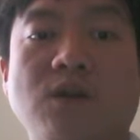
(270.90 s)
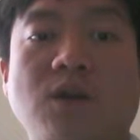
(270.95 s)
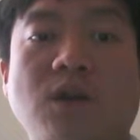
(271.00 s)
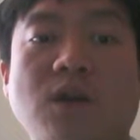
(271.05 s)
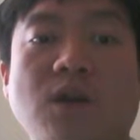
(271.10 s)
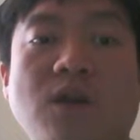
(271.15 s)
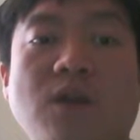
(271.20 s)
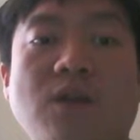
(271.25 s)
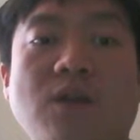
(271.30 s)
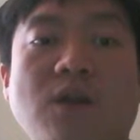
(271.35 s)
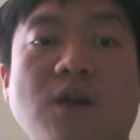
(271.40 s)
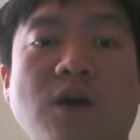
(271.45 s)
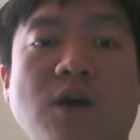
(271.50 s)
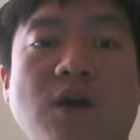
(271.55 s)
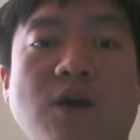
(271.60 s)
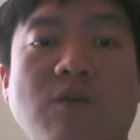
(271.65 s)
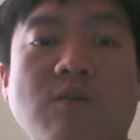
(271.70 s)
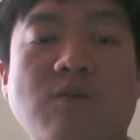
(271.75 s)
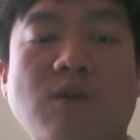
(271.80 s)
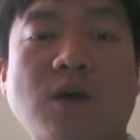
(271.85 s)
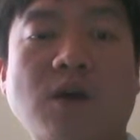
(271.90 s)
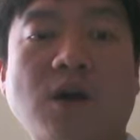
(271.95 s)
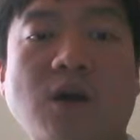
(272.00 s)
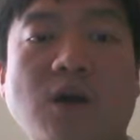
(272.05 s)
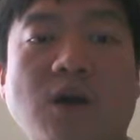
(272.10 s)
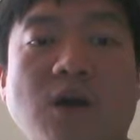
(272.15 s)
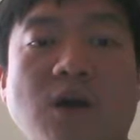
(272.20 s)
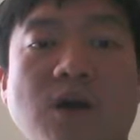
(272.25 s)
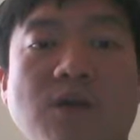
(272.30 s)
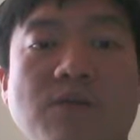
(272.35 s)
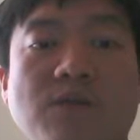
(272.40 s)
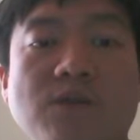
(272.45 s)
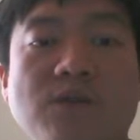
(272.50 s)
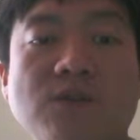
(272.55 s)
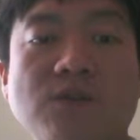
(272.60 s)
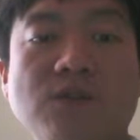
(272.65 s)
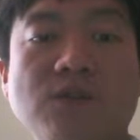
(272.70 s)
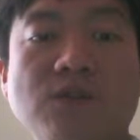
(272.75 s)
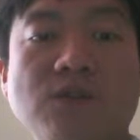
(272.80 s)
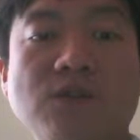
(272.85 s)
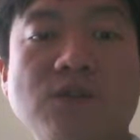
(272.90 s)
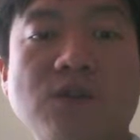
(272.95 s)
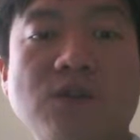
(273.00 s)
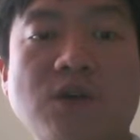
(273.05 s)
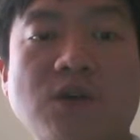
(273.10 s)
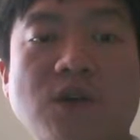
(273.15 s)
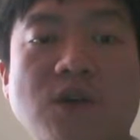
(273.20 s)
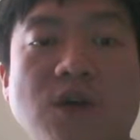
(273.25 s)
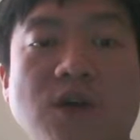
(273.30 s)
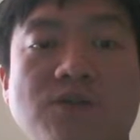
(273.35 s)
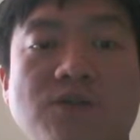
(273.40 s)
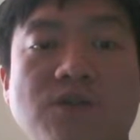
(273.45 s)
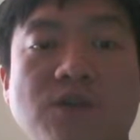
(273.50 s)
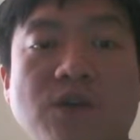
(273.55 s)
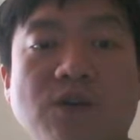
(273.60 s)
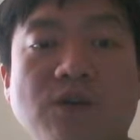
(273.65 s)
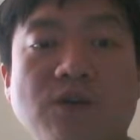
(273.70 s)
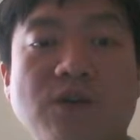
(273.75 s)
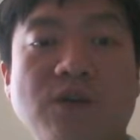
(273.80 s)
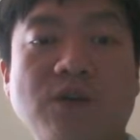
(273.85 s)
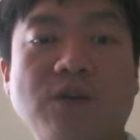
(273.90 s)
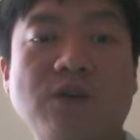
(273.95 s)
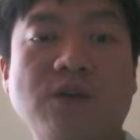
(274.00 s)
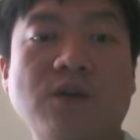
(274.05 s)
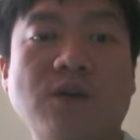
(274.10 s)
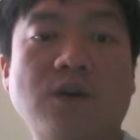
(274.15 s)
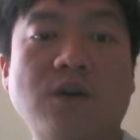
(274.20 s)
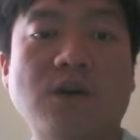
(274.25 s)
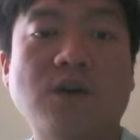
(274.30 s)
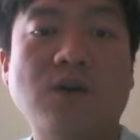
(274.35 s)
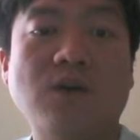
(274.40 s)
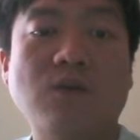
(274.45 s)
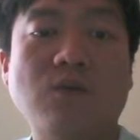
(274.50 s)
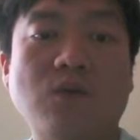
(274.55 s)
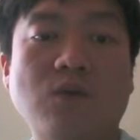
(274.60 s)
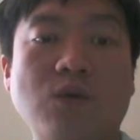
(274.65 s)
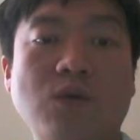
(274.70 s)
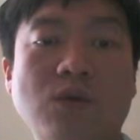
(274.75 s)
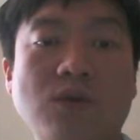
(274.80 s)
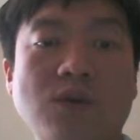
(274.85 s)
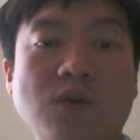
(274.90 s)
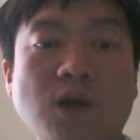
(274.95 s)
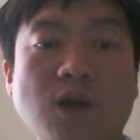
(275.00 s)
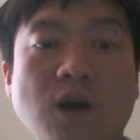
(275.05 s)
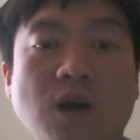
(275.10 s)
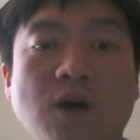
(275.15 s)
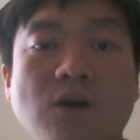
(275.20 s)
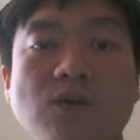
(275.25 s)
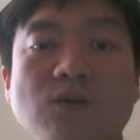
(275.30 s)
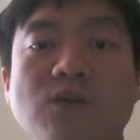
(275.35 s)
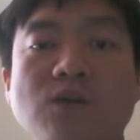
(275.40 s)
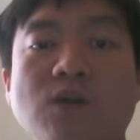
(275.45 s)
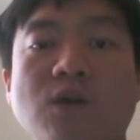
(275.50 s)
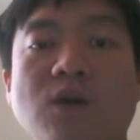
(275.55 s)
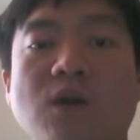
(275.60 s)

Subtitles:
And I've generated a word cloud